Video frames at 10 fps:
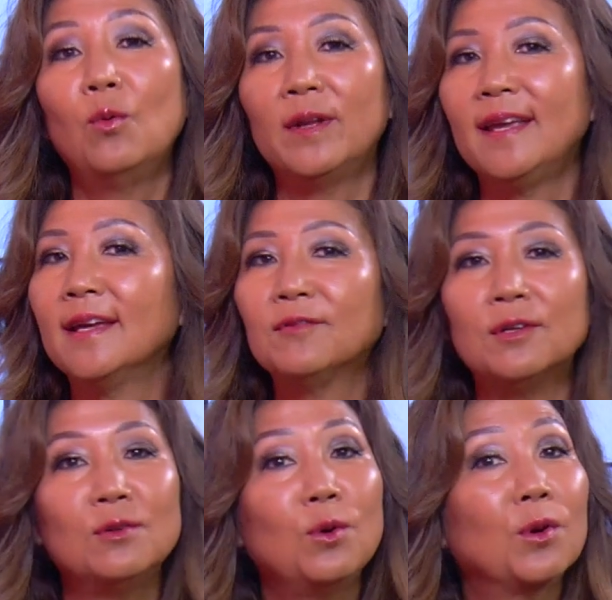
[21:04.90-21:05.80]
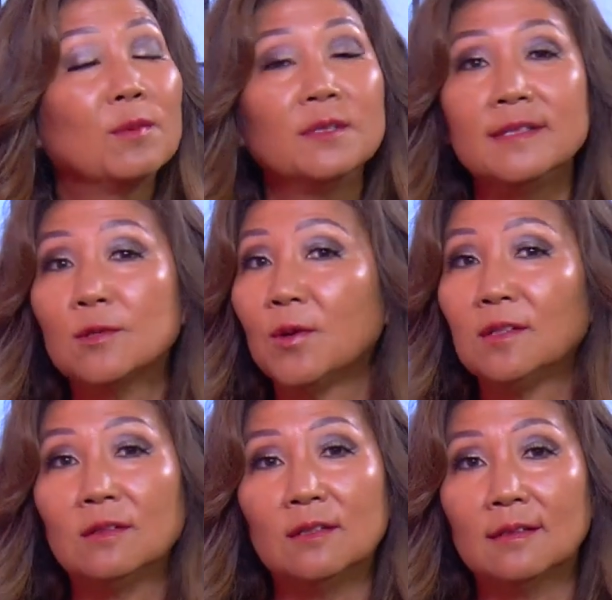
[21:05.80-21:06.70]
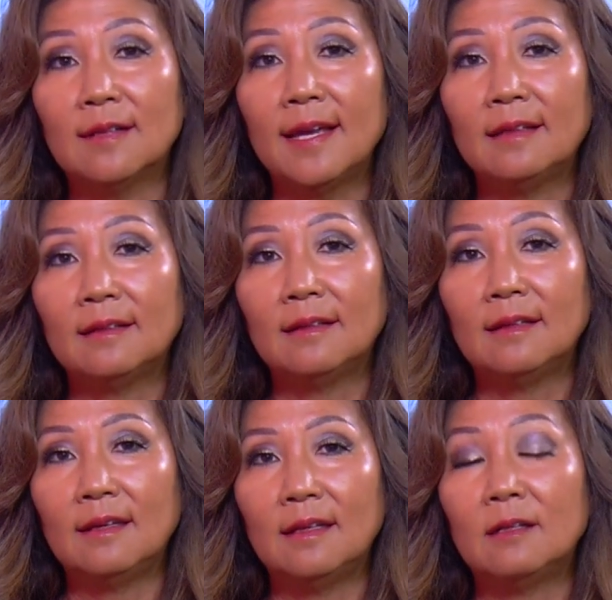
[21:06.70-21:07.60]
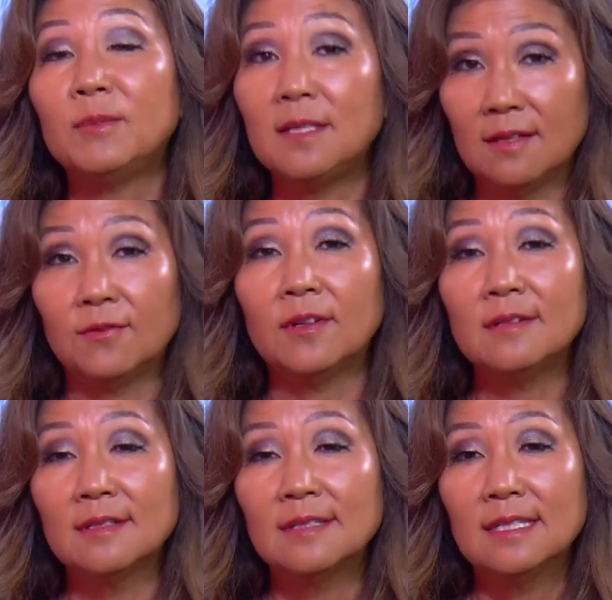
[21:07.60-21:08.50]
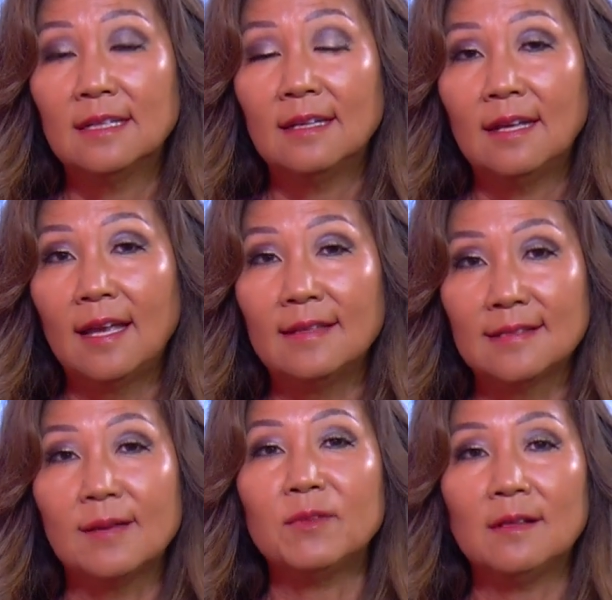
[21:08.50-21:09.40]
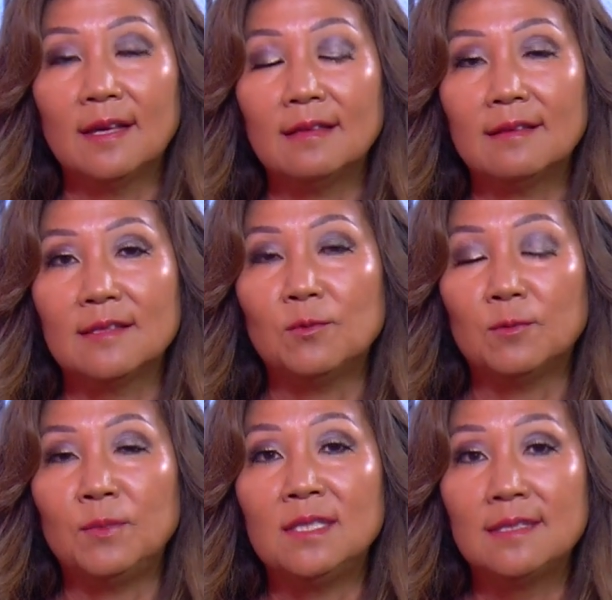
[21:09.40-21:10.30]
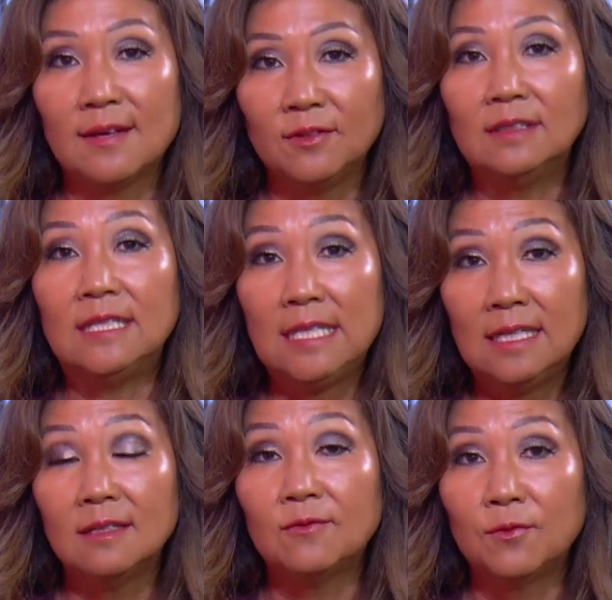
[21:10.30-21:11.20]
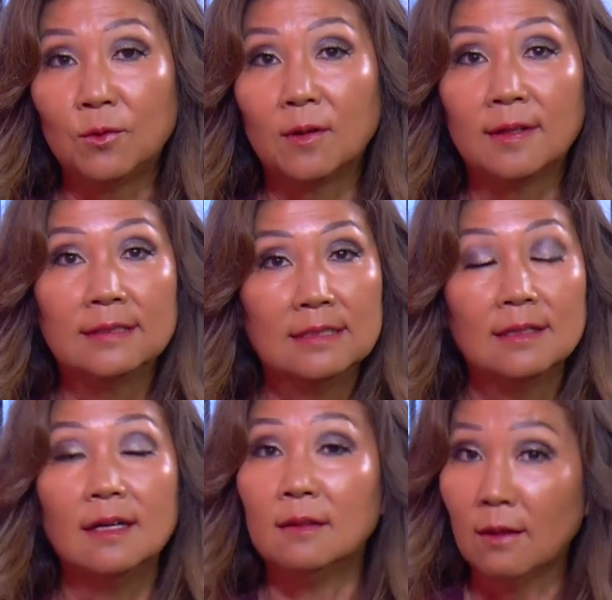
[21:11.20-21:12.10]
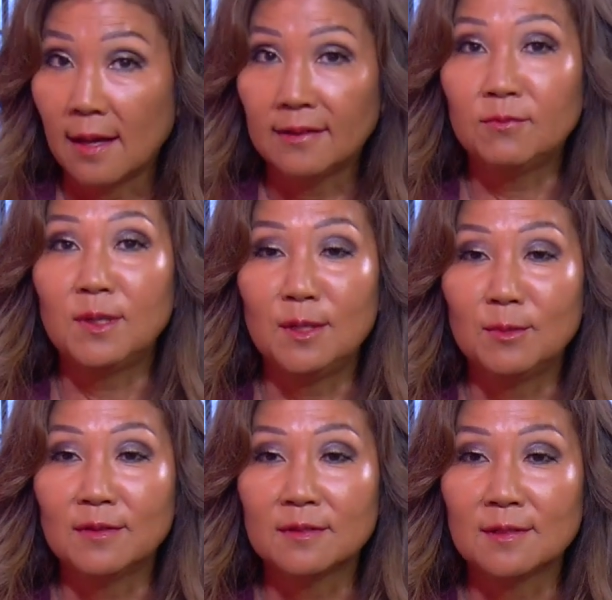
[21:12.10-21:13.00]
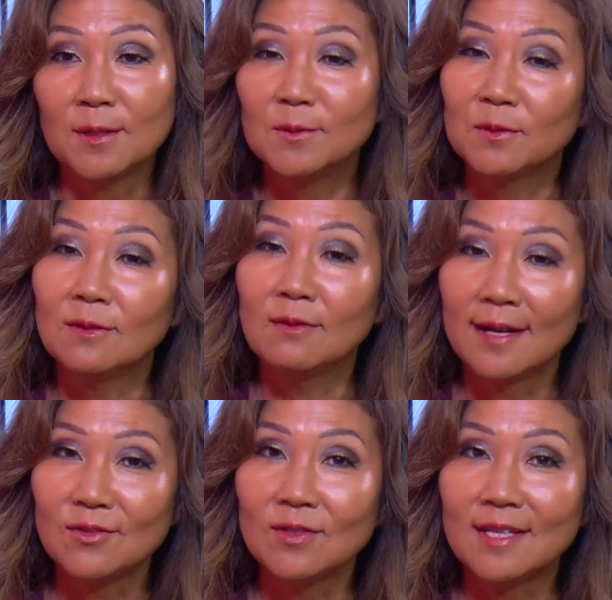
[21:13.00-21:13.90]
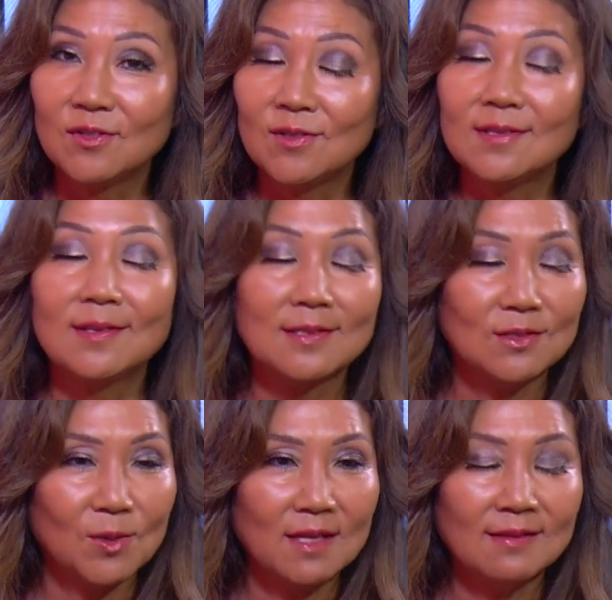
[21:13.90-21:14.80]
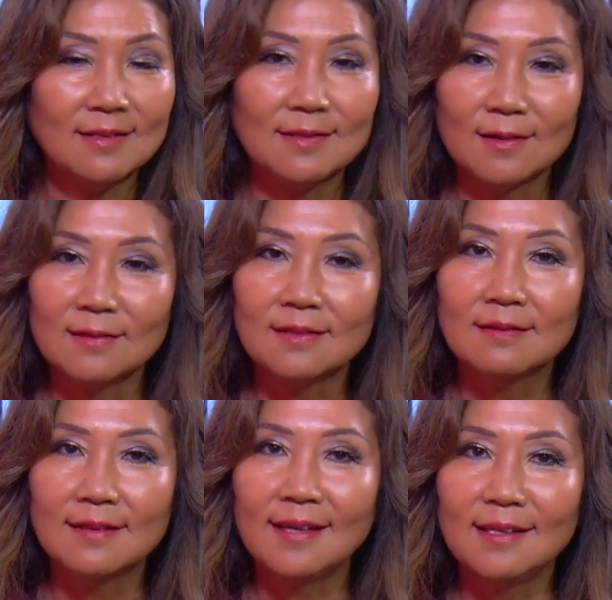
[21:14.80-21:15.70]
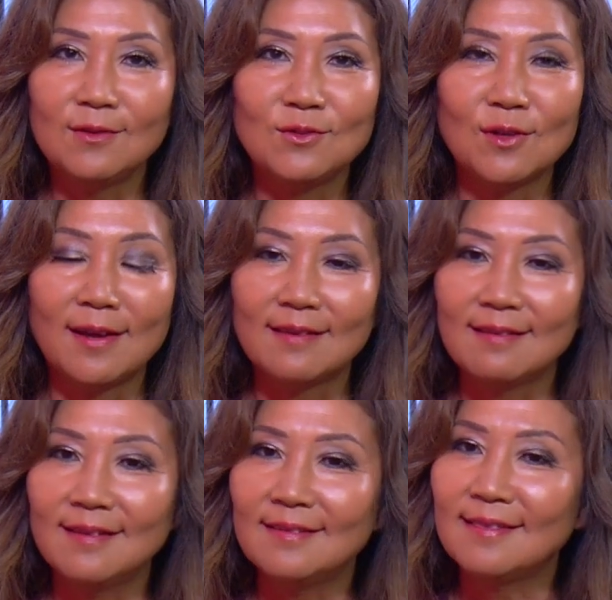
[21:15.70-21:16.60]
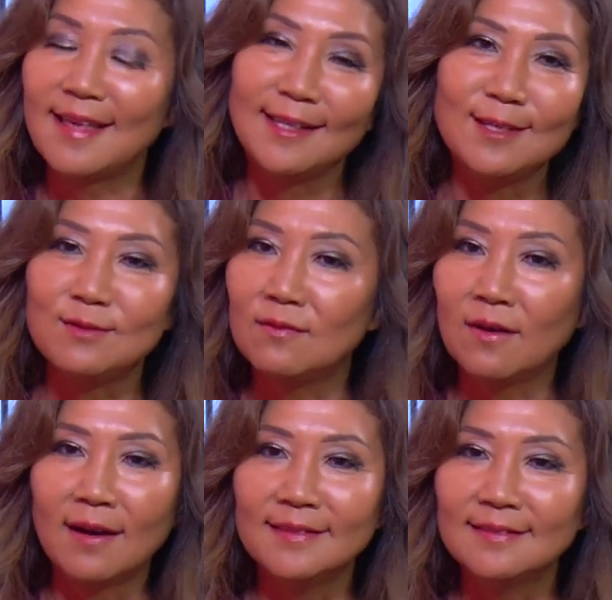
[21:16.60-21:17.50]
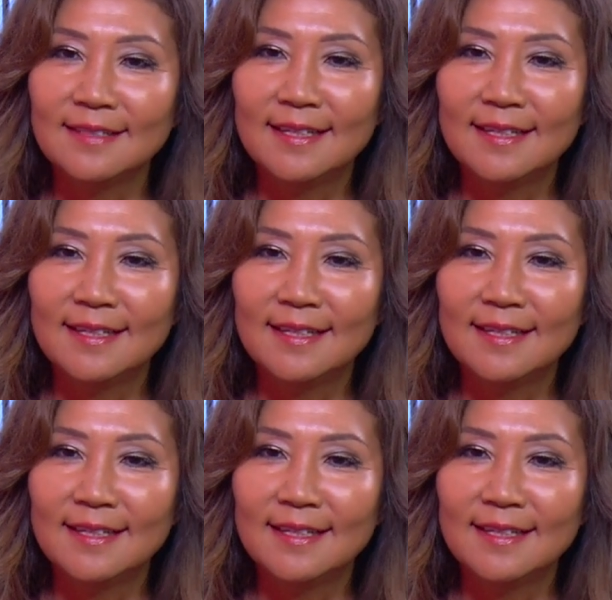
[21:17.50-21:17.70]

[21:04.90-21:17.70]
whatever normal is going to look like, it'll be different. And something like this will be definitely needed for a lot of people. So congratulations, strength in the circle. Thank you, Jonathan, and thank you, Devon.